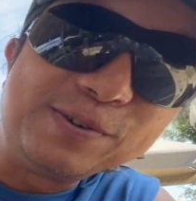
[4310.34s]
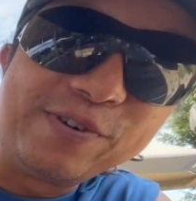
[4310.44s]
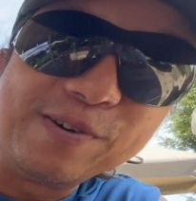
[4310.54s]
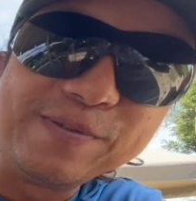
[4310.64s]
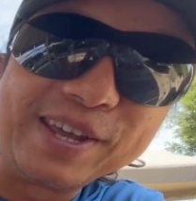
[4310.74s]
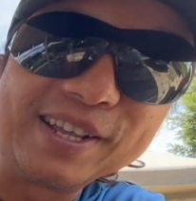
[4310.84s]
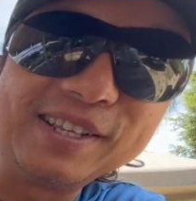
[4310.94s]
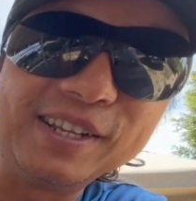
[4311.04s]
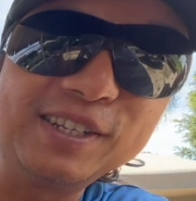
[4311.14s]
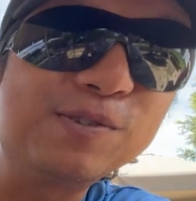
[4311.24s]
for me.
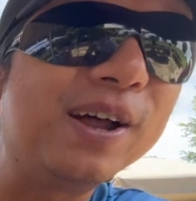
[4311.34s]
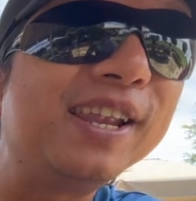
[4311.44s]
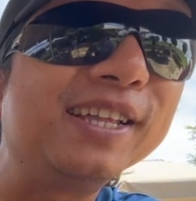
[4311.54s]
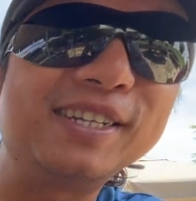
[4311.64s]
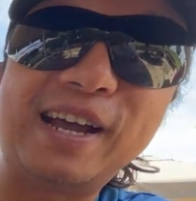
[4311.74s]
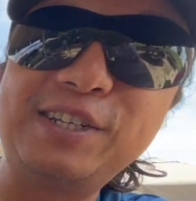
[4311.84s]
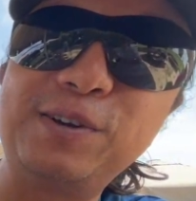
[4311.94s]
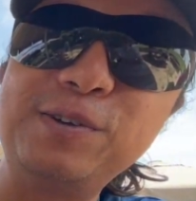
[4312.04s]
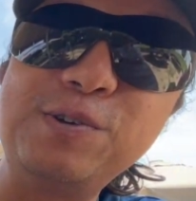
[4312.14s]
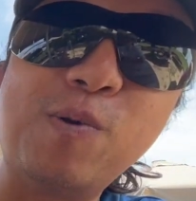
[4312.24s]
This is one letter. I show
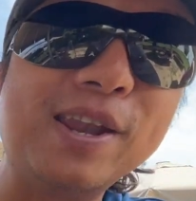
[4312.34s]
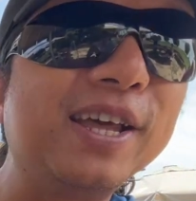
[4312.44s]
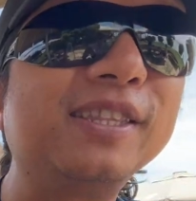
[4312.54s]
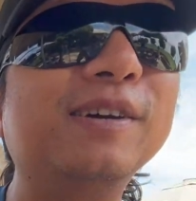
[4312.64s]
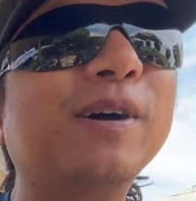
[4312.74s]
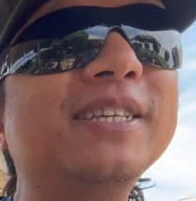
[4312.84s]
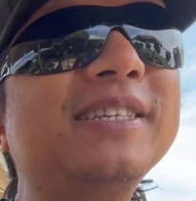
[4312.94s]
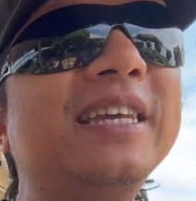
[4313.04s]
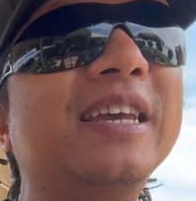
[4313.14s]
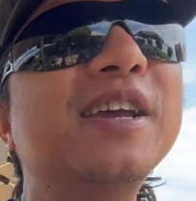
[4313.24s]
you one letter. I
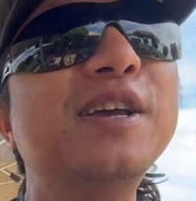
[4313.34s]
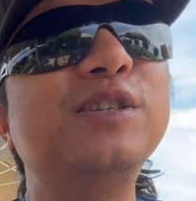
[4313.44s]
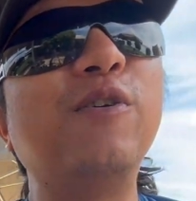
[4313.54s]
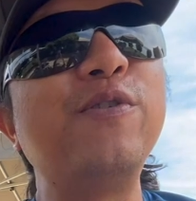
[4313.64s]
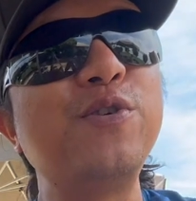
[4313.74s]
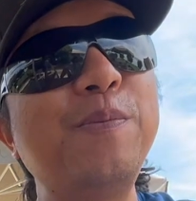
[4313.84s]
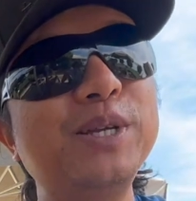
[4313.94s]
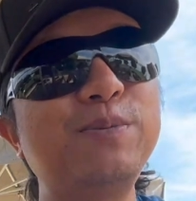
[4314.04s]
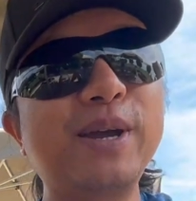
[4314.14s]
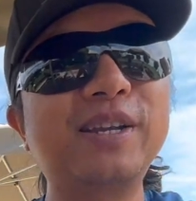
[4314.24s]
see. So from your
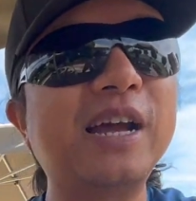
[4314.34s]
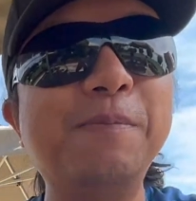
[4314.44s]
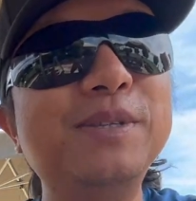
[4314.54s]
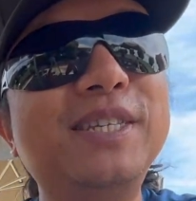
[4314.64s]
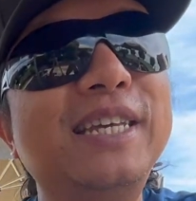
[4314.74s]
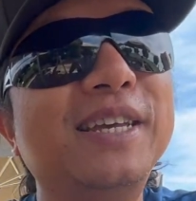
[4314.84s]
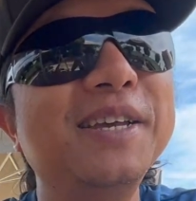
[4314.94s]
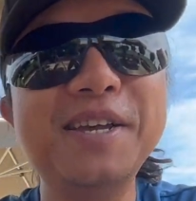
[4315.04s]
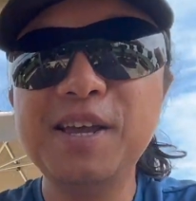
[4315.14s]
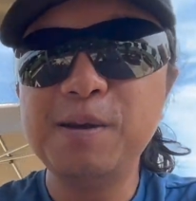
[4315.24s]
perspective, I'm C.
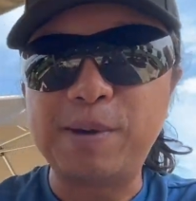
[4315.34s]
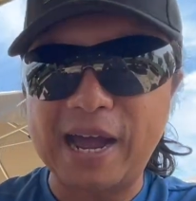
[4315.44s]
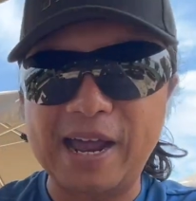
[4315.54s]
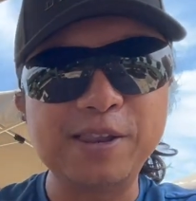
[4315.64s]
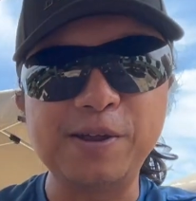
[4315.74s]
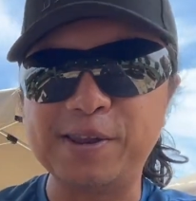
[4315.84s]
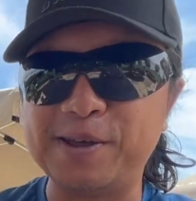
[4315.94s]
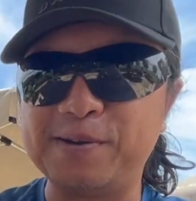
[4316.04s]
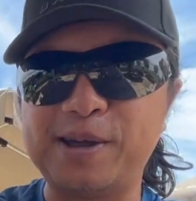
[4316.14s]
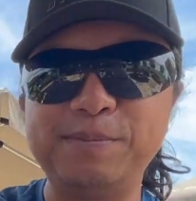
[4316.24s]
But I'm not, no,
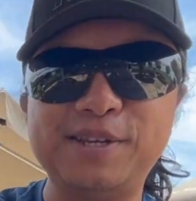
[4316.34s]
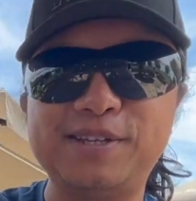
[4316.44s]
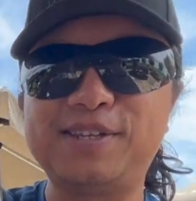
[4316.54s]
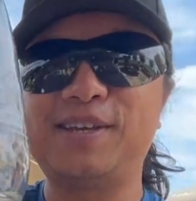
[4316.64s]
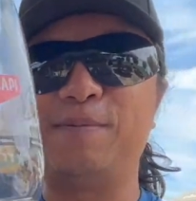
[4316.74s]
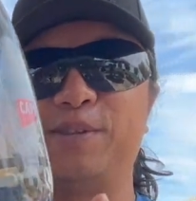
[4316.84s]
I'm this. I'm